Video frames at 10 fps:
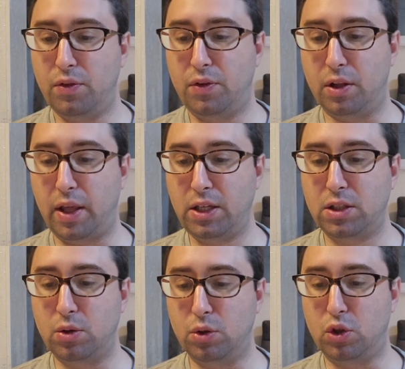
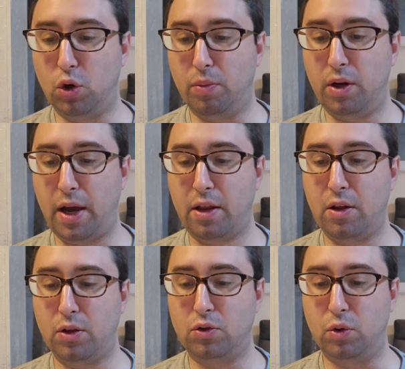Delays lehu Tuma. How do you
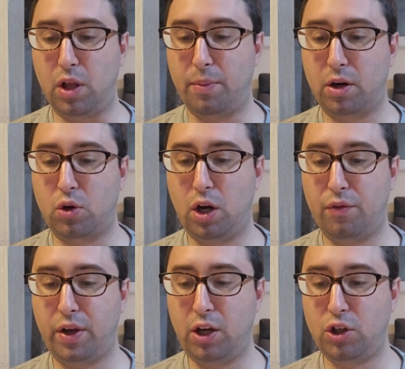know that's Tuma? Amar
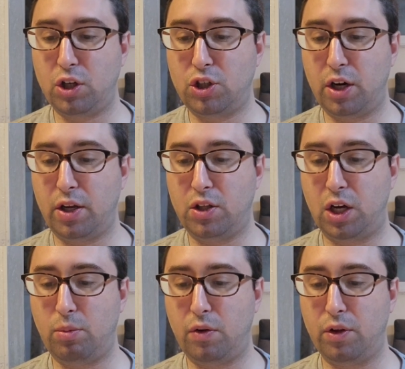Krav. Isha sher
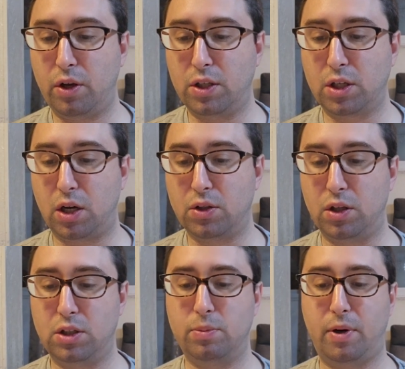yitama v'lo yischata.
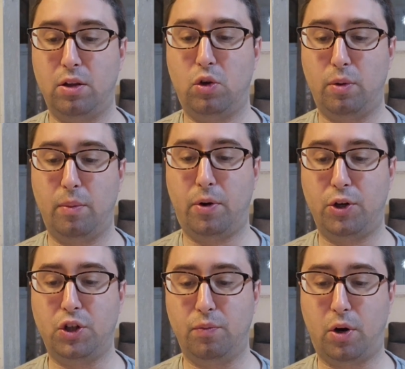This is part, talking about the
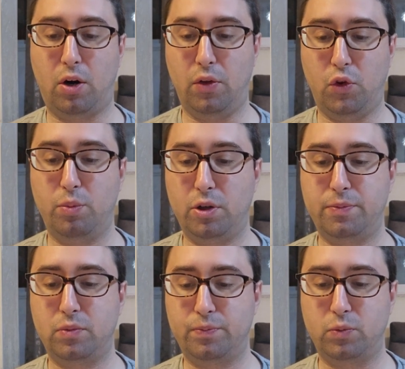parsha of Para Duma.
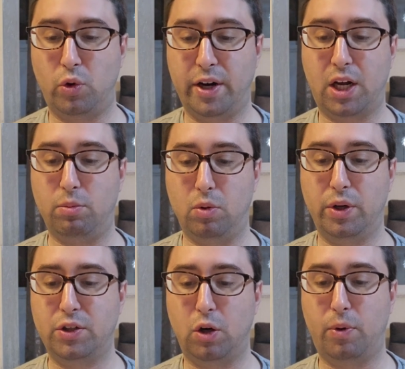We had a couple
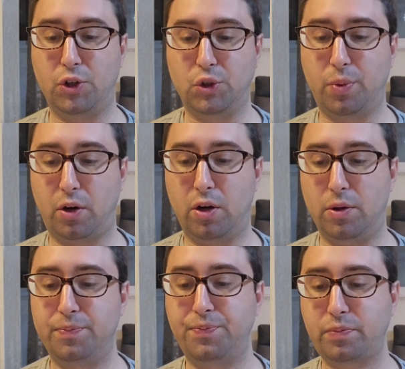weeks ago, Parshas
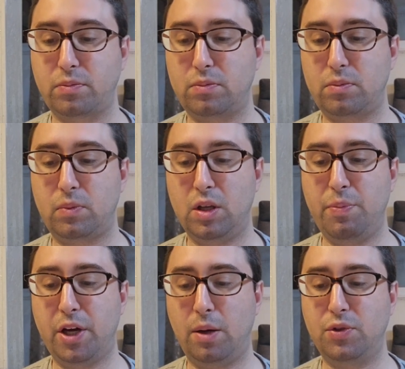Para. He
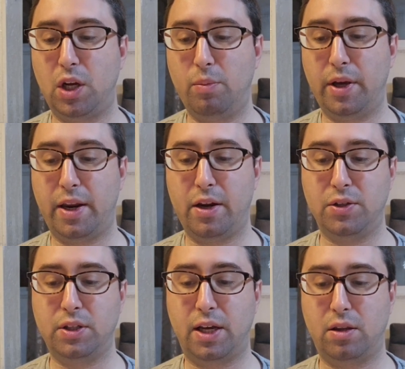becomes tuma and he
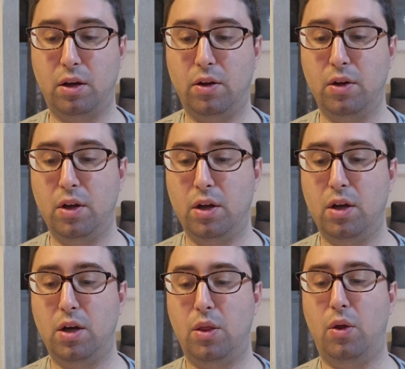doesn't get the
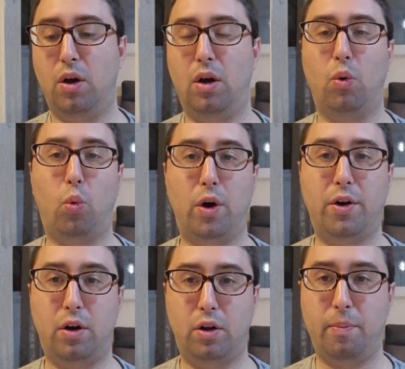the
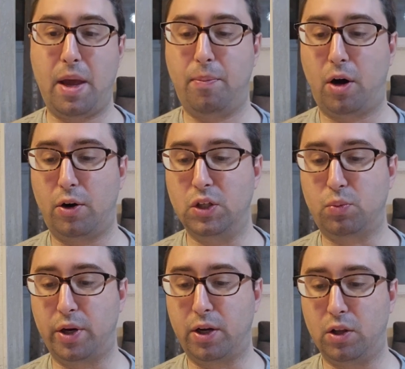water, the May Para
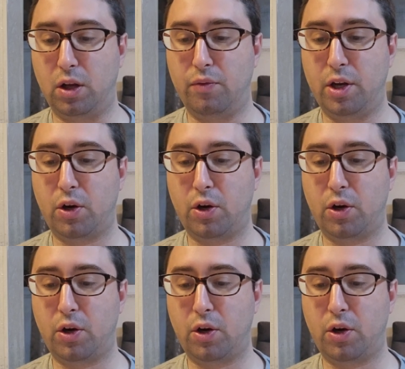sprinkled on him.